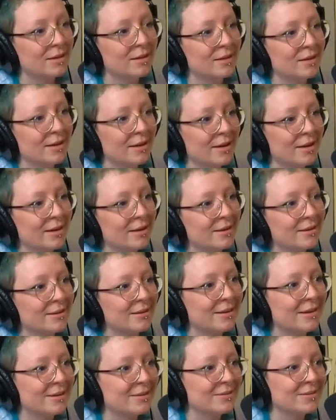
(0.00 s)
I
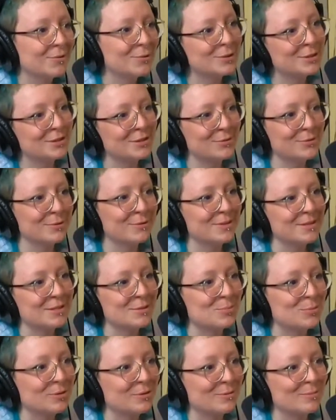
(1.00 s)
don't know what to do with this,
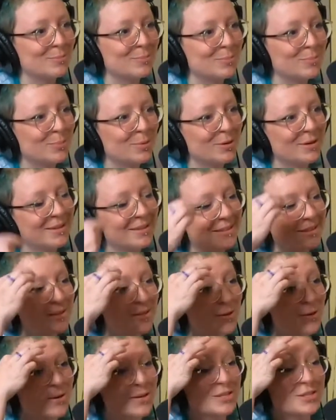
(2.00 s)
put it in the
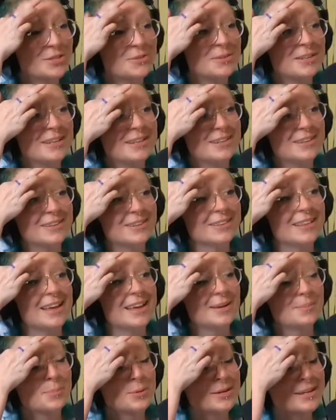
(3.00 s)
storage unit, or
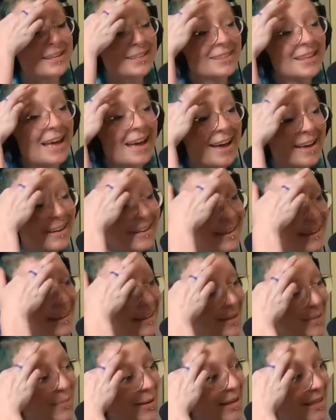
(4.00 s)
like put it in the attic or
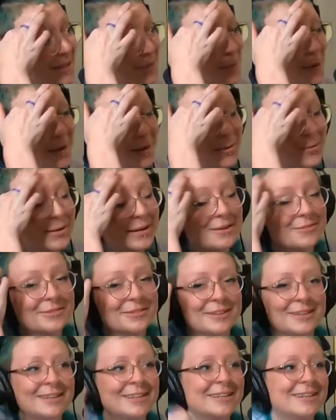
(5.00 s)
the basement or
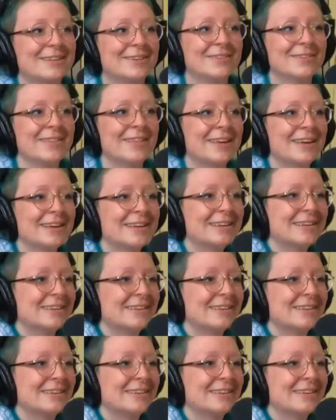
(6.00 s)
whatever, you know, like